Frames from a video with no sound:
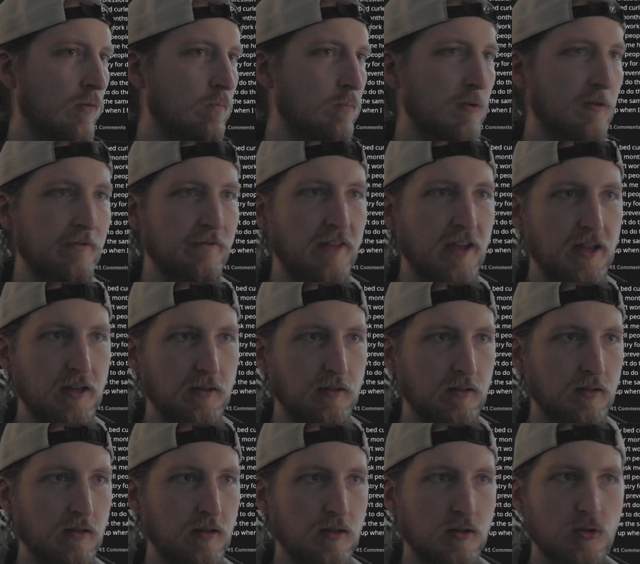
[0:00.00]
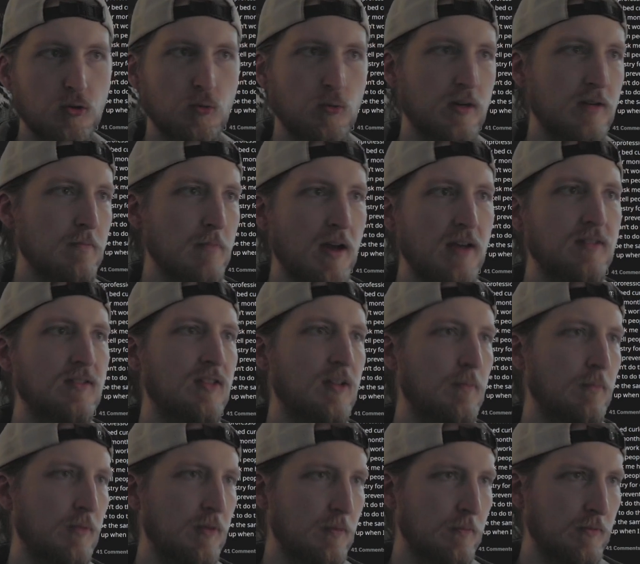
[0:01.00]
prevent, treat my
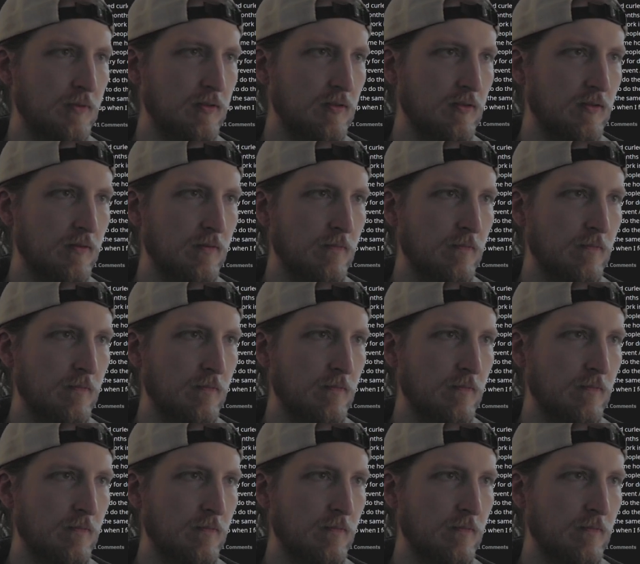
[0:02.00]
symptoms.